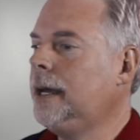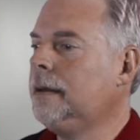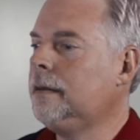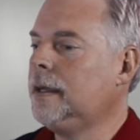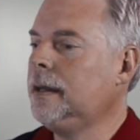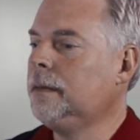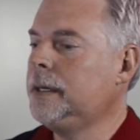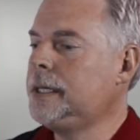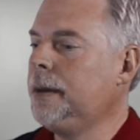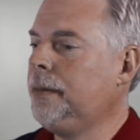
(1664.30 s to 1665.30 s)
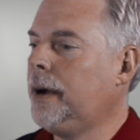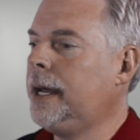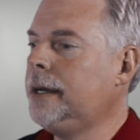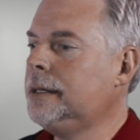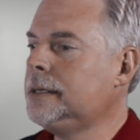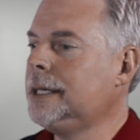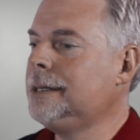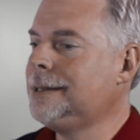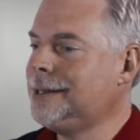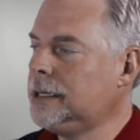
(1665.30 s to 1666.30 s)
And the thing that we take pride in is
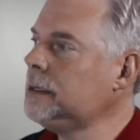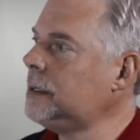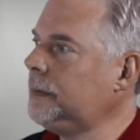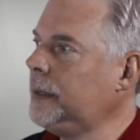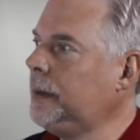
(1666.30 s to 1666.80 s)
it's a system.